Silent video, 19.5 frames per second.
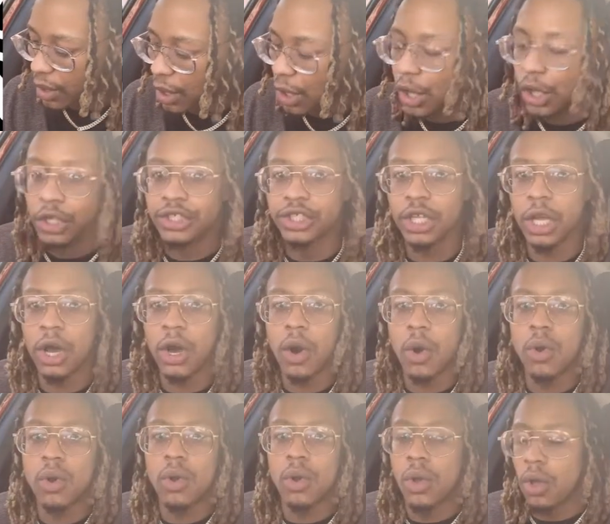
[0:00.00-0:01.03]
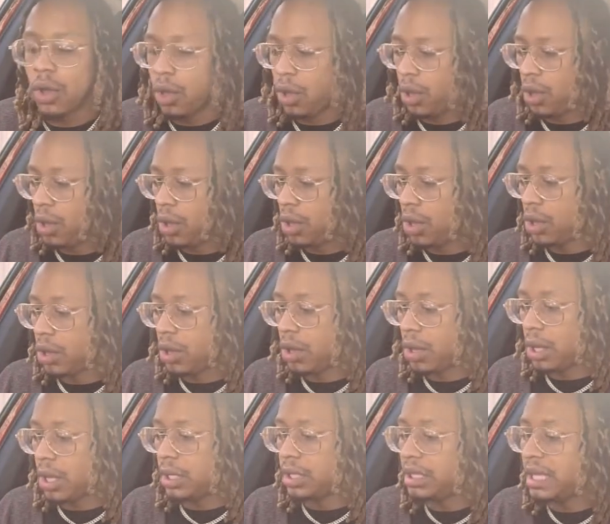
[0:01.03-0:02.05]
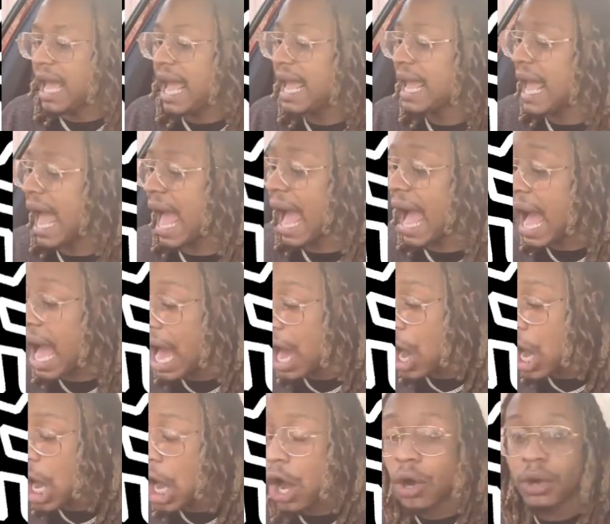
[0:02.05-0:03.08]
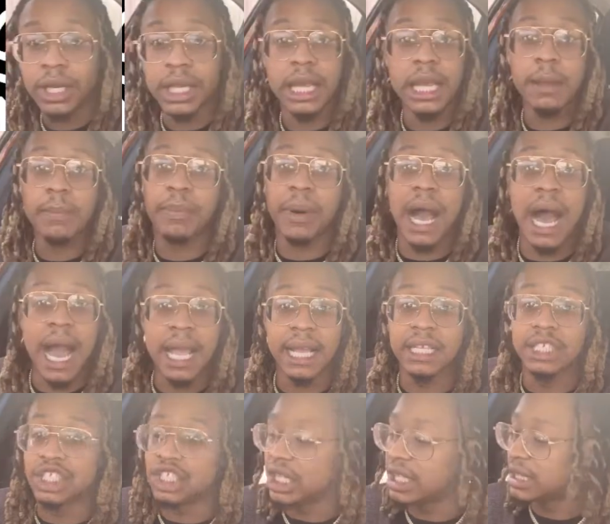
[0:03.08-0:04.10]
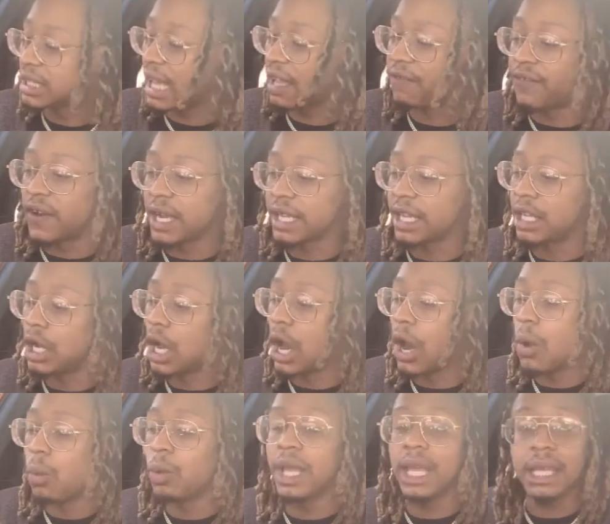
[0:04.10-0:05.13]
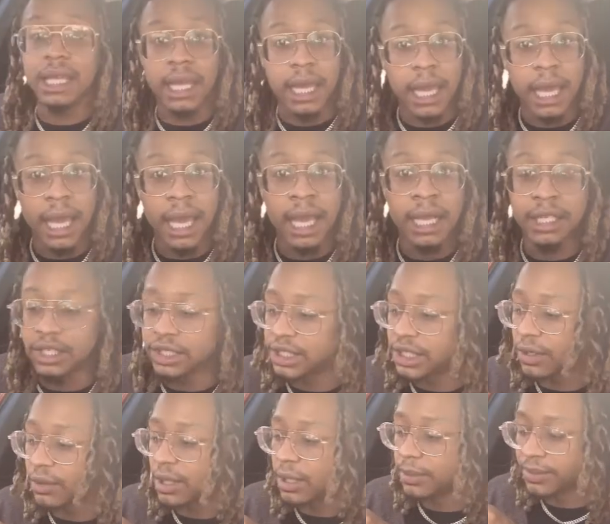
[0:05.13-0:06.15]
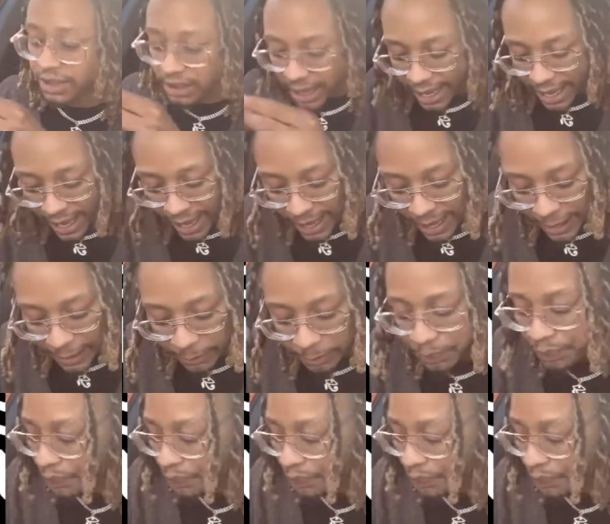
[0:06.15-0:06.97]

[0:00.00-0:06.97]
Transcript: So, they out, he buying shit, they fucking all weekend, you see what I'm saying?